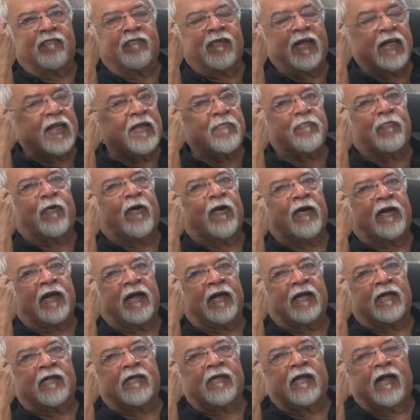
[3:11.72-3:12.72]
Very
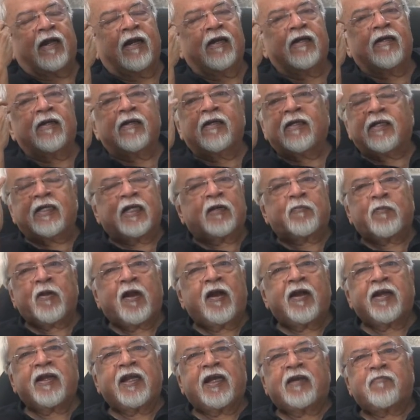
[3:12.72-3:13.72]
important. And it may
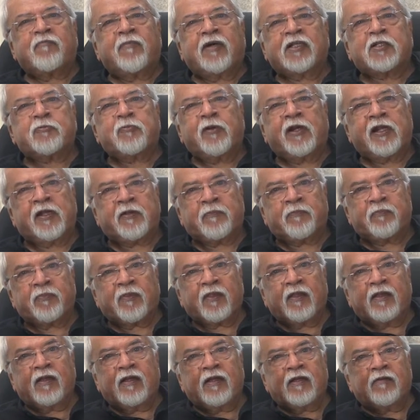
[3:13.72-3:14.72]
not get much money.
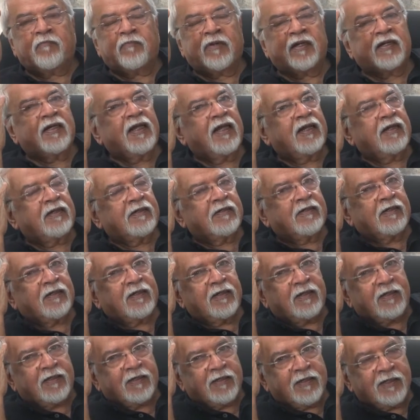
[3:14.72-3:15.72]
But then,
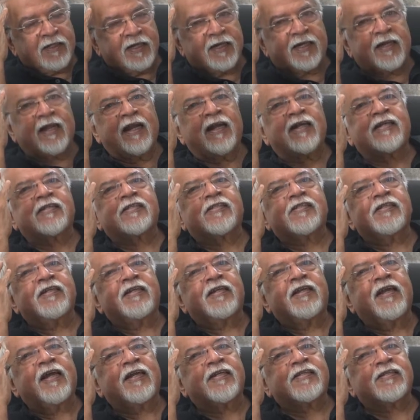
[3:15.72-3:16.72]
it gets,
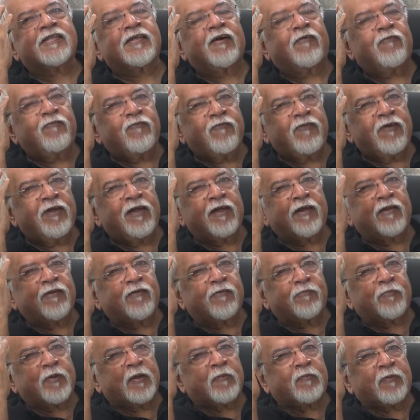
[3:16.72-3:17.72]
it gets somewhere, you
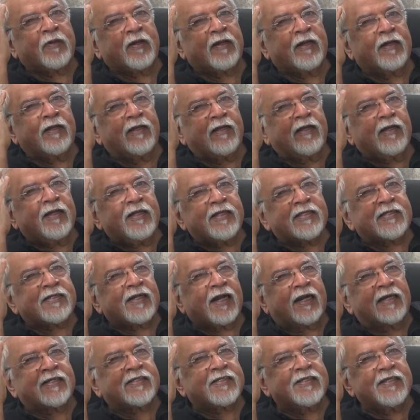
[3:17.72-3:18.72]
know, people
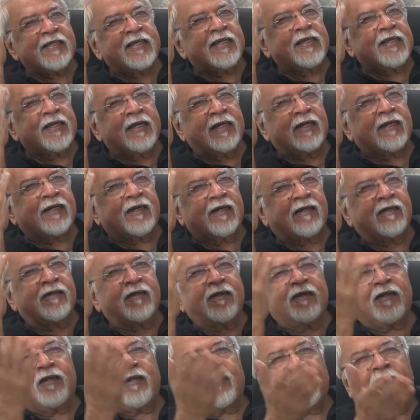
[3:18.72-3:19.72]
start seeing it.
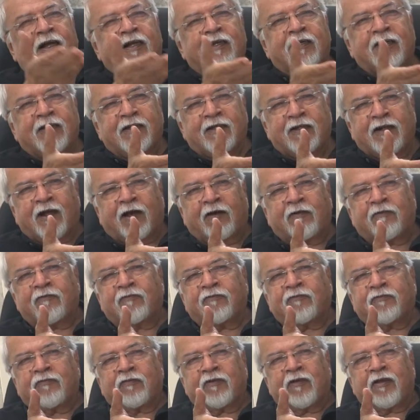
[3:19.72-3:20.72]
And, and uh,
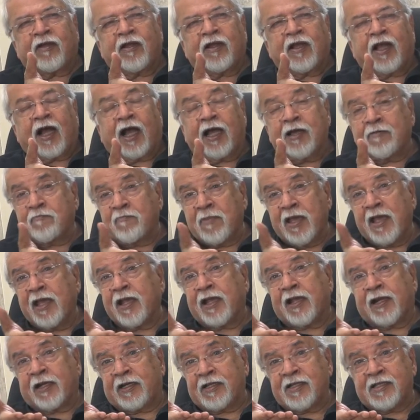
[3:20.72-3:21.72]
now, I
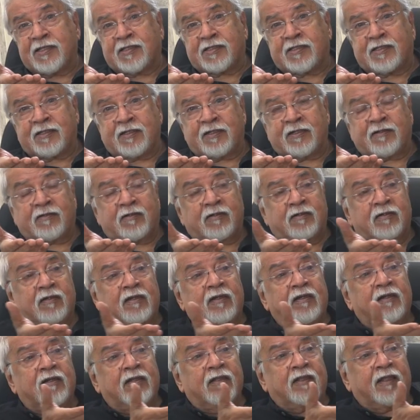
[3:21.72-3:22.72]
made it. this. Uh,
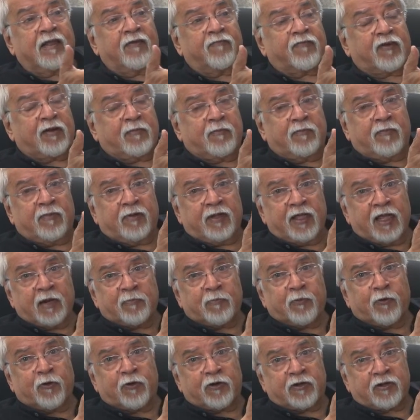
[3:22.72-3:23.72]
if in the
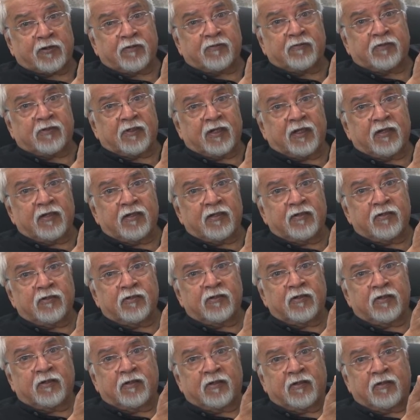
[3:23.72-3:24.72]
airport,
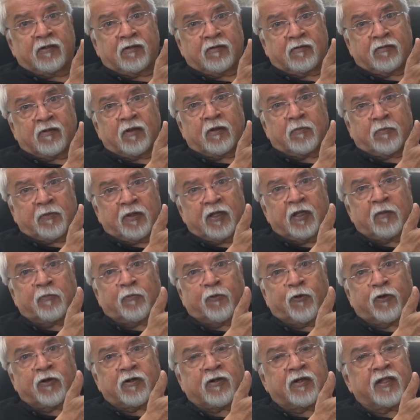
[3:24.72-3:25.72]
new uh,
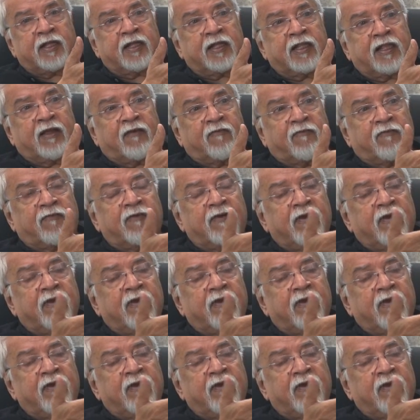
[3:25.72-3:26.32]
airport thing, they,